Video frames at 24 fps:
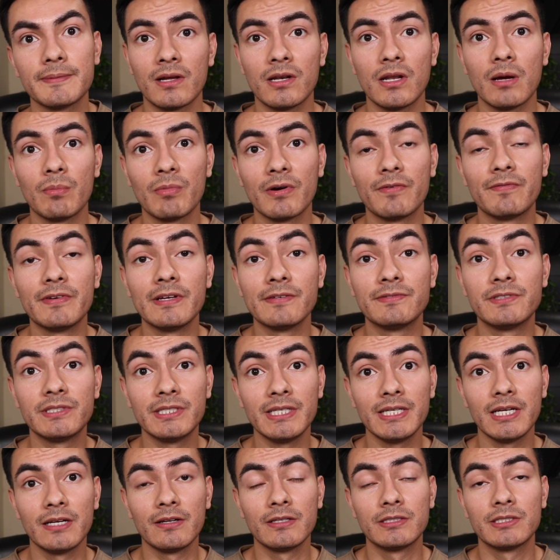Number
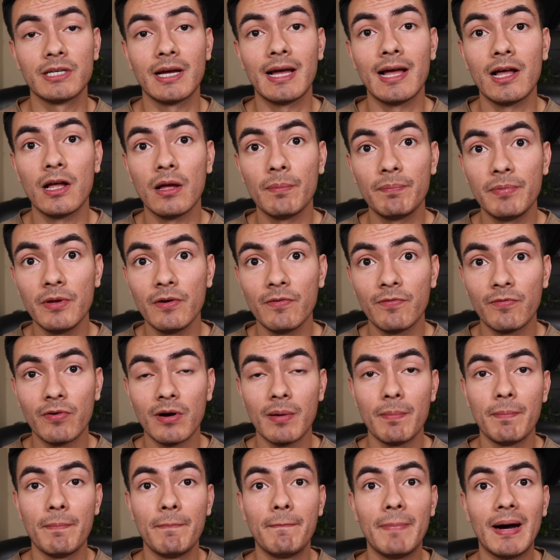15, to help you
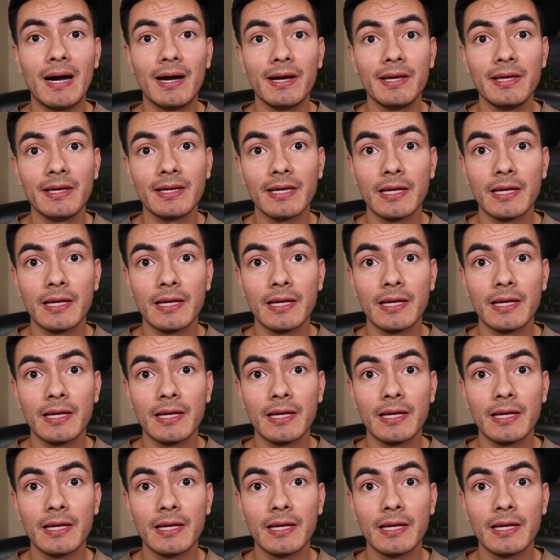from buying